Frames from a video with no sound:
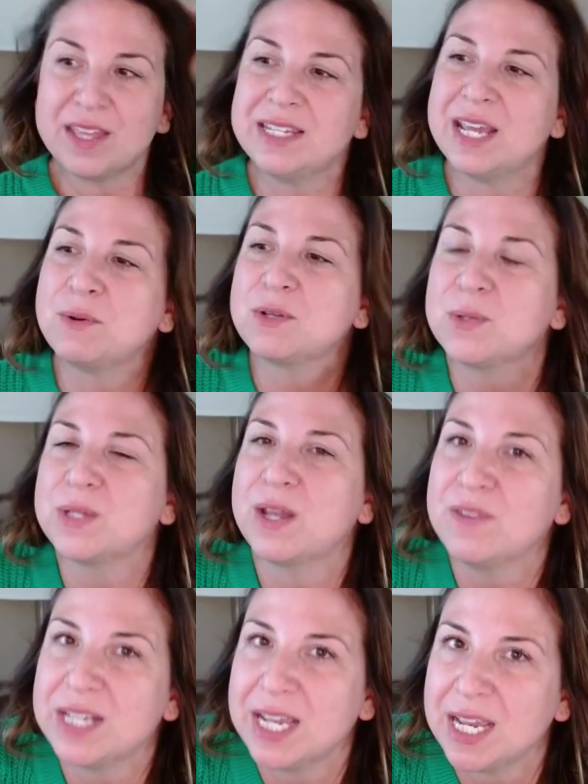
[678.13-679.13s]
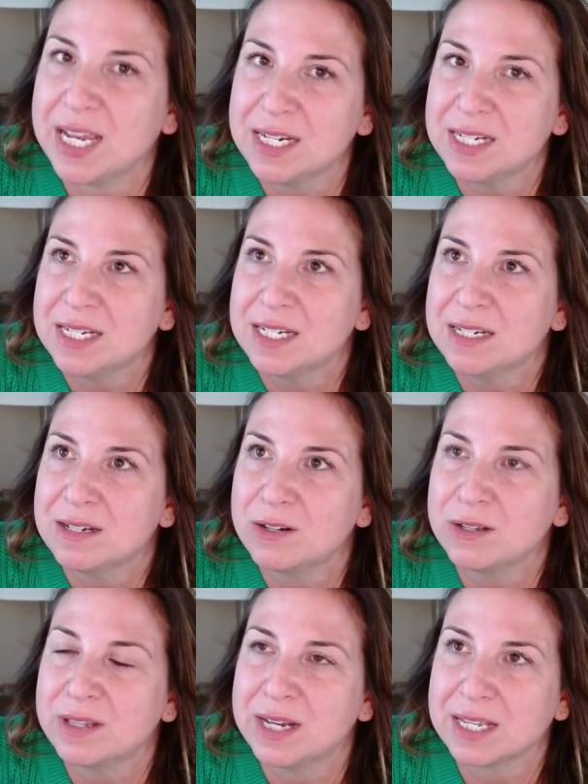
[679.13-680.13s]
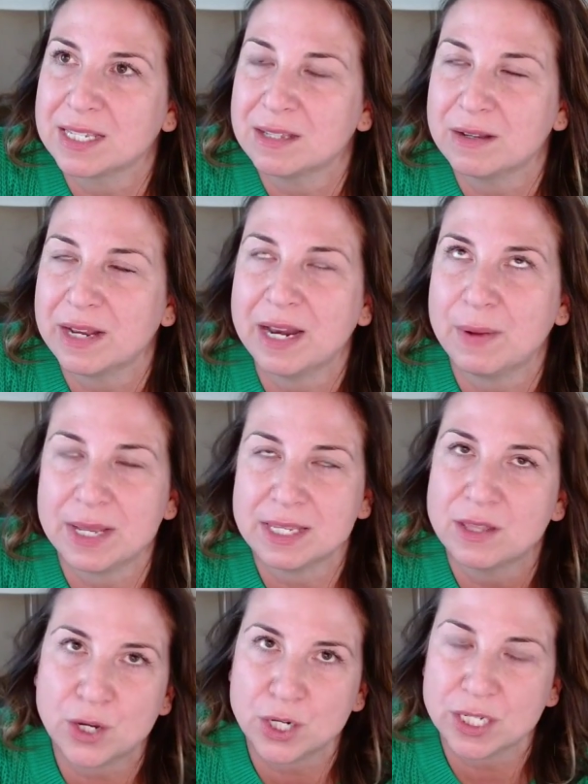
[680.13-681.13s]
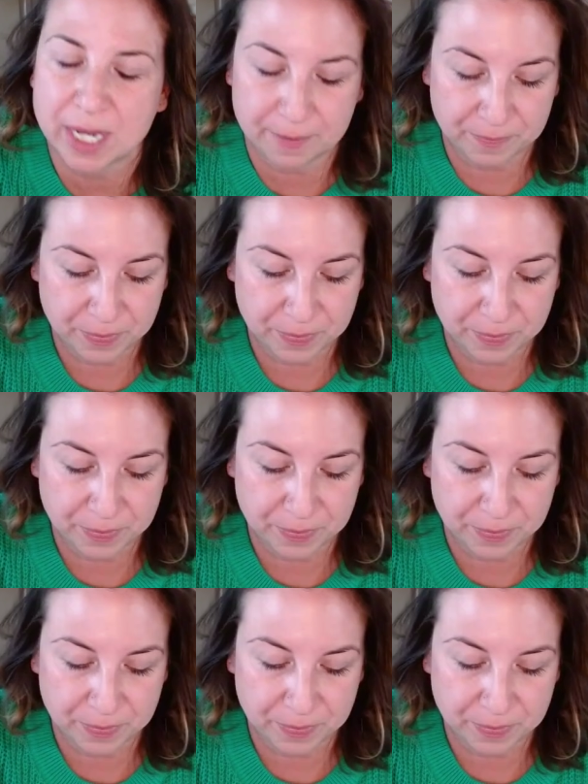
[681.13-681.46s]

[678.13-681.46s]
day we're supposed to have a date, or the next, anyways, Thursday,